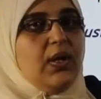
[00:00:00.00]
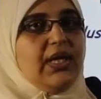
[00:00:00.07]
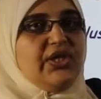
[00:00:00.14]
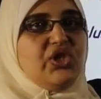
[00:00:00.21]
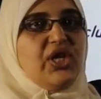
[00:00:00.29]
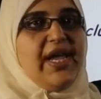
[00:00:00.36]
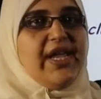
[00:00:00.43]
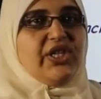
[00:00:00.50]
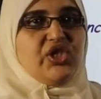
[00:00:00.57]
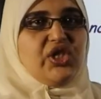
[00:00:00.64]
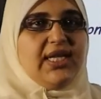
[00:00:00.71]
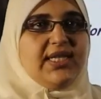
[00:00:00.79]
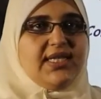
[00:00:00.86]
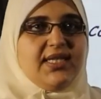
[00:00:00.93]
will change
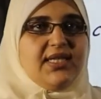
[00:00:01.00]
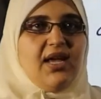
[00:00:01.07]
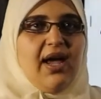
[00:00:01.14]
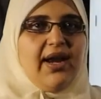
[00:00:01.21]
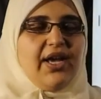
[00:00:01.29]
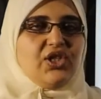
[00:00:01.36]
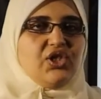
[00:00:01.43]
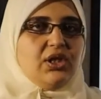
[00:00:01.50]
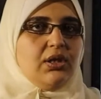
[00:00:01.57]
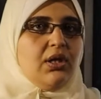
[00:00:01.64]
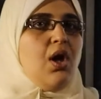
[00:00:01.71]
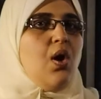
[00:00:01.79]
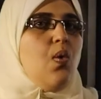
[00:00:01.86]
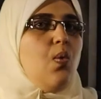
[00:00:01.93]
its direction.
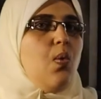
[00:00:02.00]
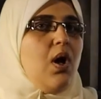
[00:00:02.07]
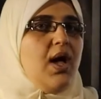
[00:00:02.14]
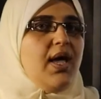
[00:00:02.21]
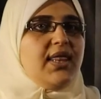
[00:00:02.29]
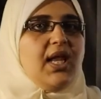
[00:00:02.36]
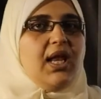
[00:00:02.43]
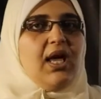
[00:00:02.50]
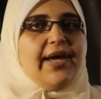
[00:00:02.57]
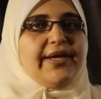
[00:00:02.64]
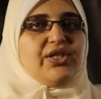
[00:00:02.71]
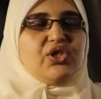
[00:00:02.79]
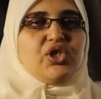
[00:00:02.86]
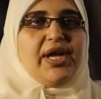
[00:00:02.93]
Why the
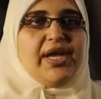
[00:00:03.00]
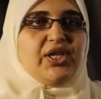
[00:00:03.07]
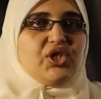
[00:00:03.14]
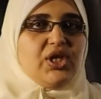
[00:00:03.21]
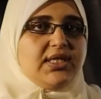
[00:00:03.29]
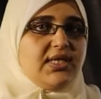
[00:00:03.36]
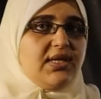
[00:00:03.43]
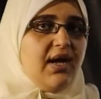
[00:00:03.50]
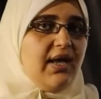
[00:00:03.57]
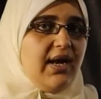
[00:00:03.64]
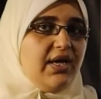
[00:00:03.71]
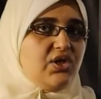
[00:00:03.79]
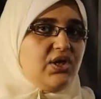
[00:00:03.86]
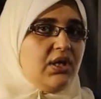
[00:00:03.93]
light change its
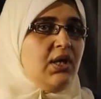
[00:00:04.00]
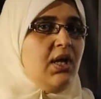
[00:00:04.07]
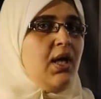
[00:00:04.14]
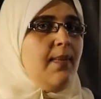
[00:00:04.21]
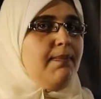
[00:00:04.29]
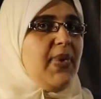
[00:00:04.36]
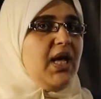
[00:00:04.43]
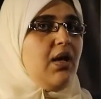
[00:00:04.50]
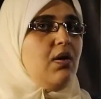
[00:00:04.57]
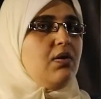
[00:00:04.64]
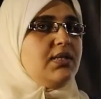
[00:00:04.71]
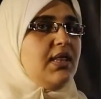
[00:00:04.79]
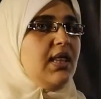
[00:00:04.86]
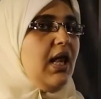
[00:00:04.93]
direction?
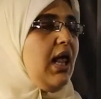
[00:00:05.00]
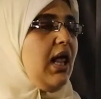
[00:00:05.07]
Because the